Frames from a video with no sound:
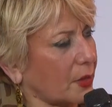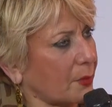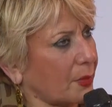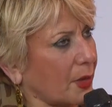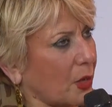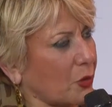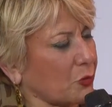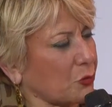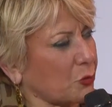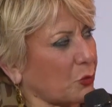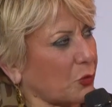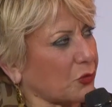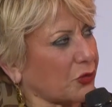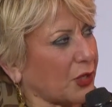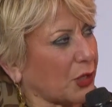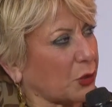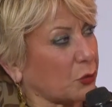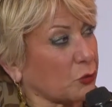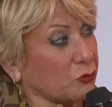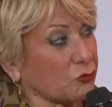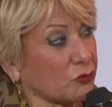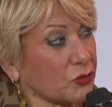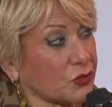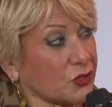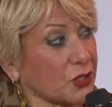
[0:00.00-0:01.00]
about what they
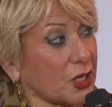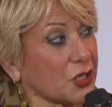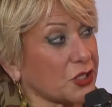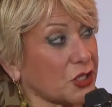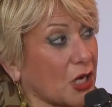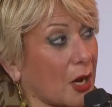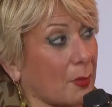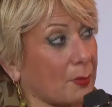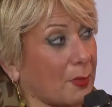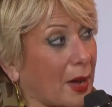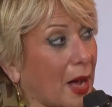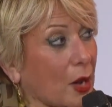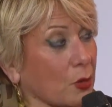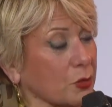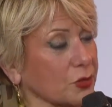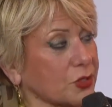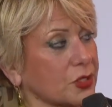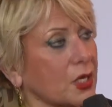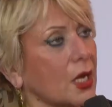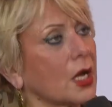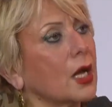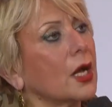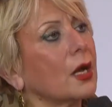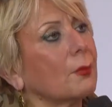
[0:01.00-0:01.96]
could research about,